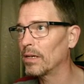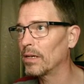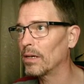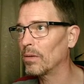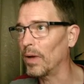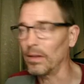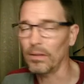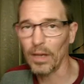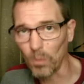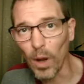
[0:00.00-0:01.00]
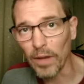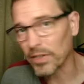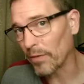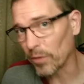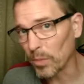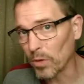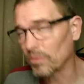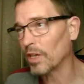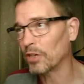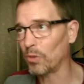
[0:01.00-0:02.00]
Well, uh, one of several moves
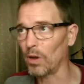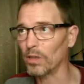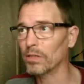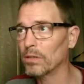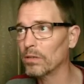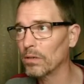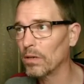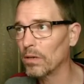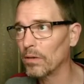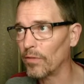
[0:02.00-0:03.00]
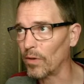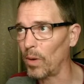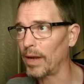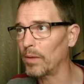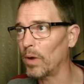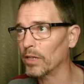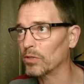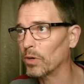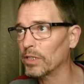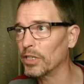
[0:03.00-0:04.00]
that draws for white. One is
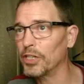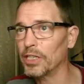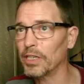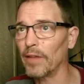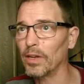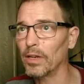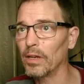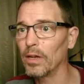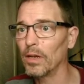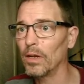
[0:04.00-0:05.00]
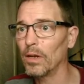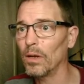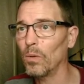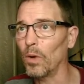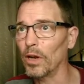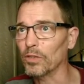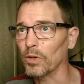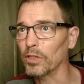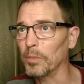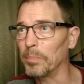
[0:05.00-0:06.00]
rook to g7, one is
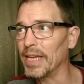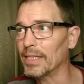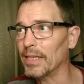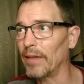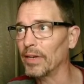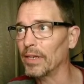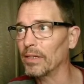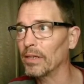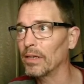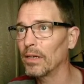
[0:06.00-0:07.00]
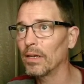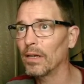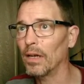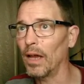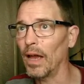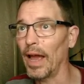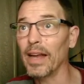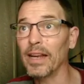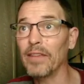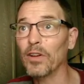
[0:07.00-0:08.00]
rook to b7,
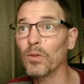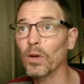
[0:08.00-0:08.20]
and even rook